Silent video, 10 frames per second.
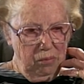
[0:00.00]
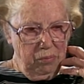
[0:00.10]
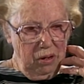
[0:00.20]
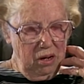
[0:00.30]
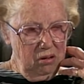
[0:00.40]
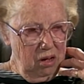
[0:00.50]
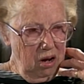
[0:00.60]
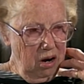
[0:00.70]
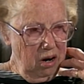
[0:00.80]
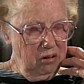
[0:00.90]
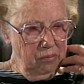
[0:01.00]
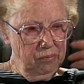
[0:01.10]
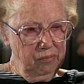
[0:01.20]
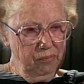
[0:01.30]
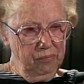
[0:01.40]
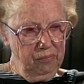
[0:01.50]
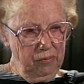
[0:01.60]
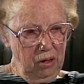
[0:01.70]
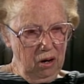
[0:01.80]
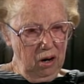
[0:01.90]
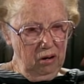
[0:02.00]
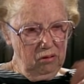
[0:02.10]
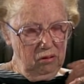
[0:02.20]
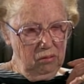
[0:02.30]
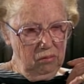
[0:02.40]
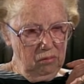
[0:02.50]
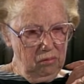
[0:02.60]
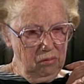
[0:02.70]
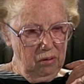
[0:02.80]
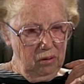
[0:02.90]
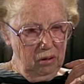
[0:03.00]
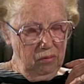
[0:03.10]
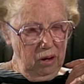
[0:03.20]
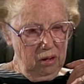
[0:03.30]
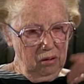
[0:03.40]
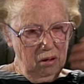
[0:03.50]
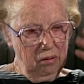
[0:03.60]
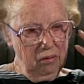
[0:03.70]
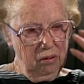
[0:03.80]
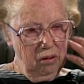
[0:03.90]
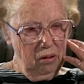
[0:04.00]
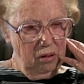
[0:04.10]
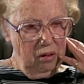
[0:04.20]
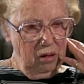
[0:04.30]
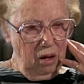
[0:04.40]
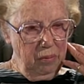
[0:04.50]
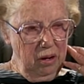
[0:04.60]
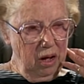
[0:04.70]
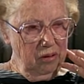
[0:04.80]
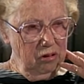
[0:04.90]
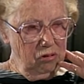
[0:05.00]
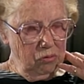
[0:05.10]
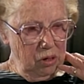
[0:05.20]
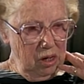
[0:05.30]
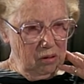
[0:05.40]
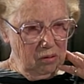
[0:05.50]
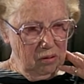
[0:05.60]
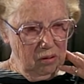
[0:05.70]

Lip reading: played in the yard, yards, ran up and down the street,